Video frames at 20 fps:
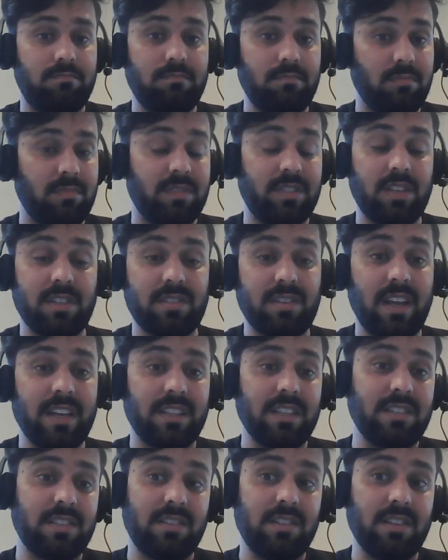just like
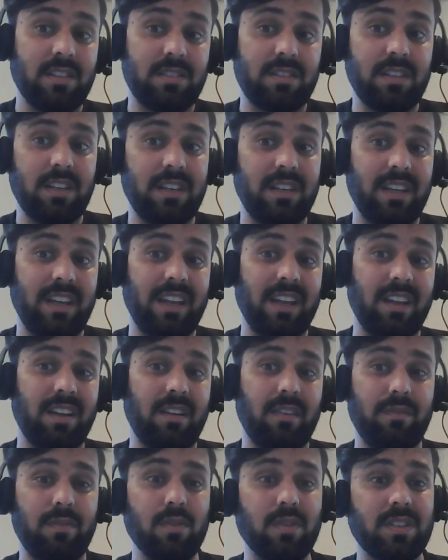this just said,
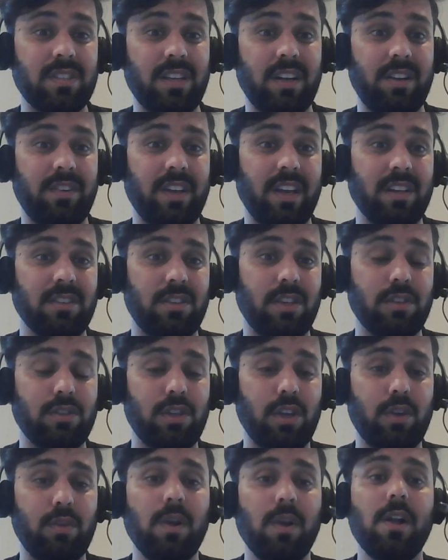focus areas.
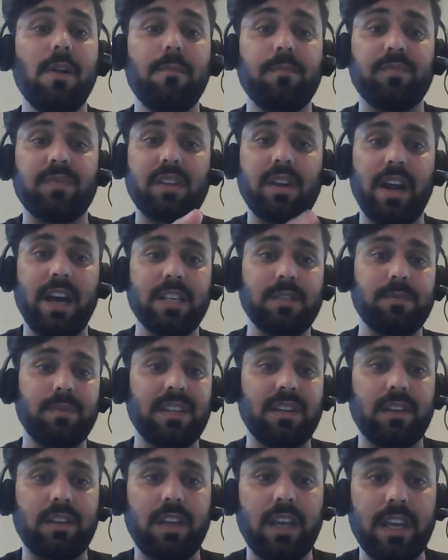So there has been
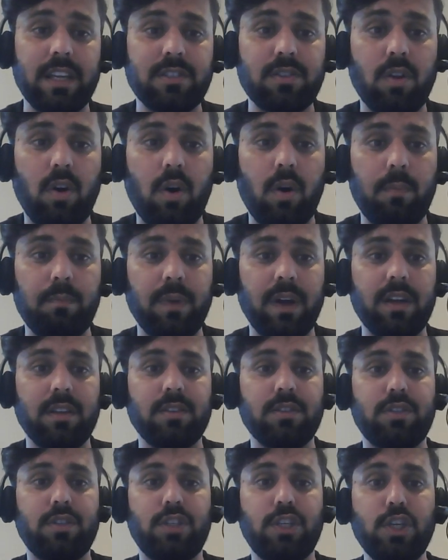a case law,
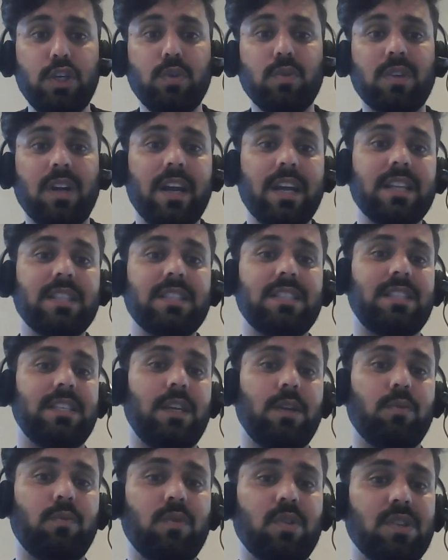Tune
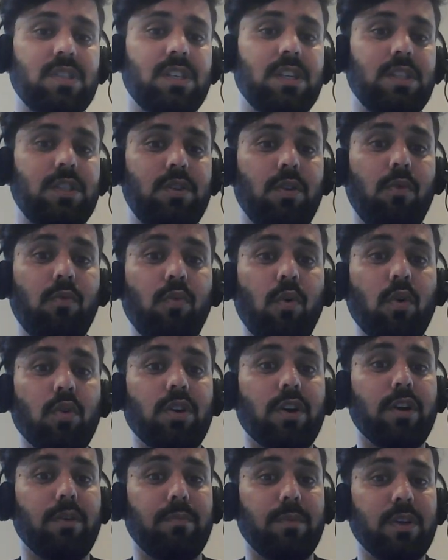Inc versus
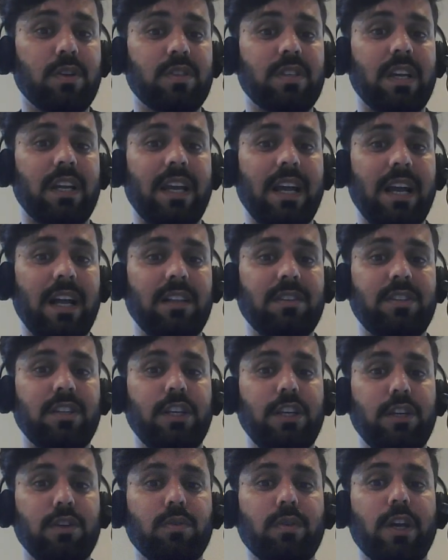Warner Music
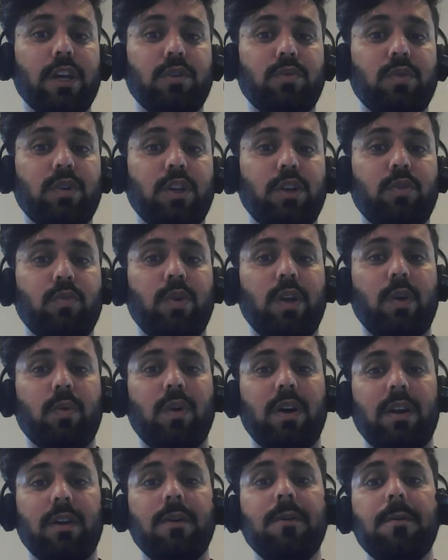Ltd UK
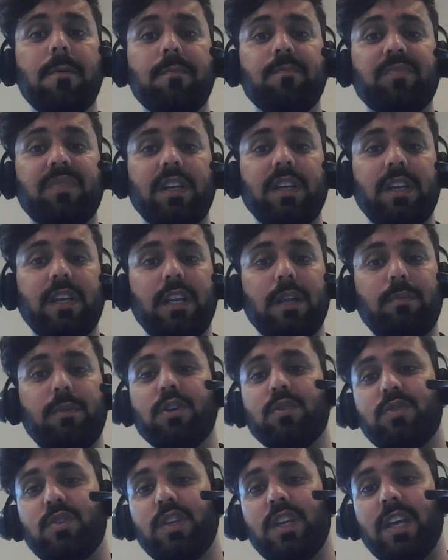2021,
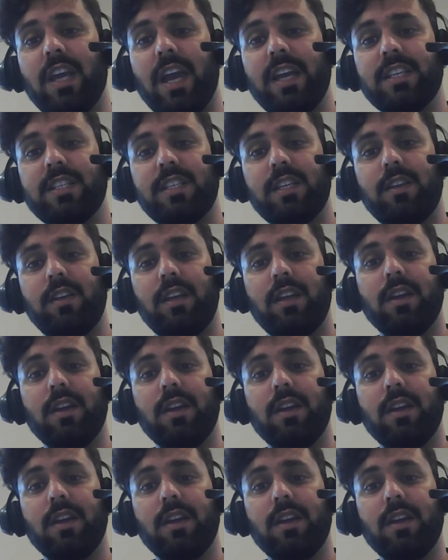EWCAC